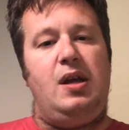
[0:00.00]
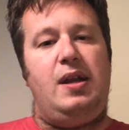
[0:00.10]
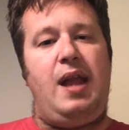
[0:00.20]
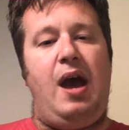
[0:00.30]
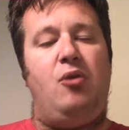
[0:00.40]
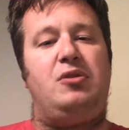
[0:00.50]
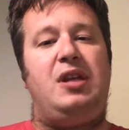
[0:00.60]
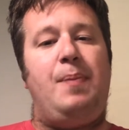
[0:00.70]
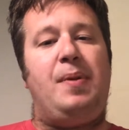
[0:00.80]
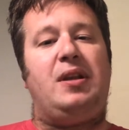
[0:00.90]
Now,
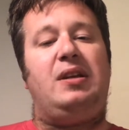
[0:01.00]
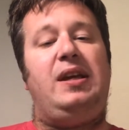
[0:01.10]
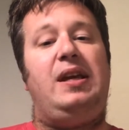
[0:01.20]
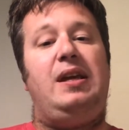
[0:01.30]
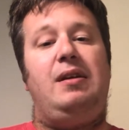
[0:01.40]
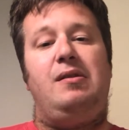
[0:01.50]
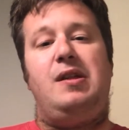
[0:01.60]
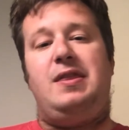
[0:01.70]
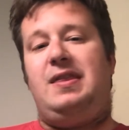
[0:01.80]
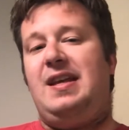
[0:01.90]
typically,
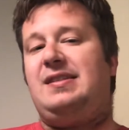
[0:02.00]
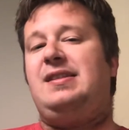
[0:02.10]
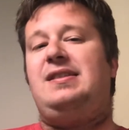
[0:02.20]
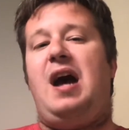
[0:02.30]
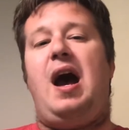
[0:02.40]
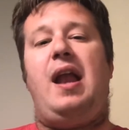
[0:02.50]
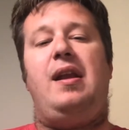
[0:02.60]
this is not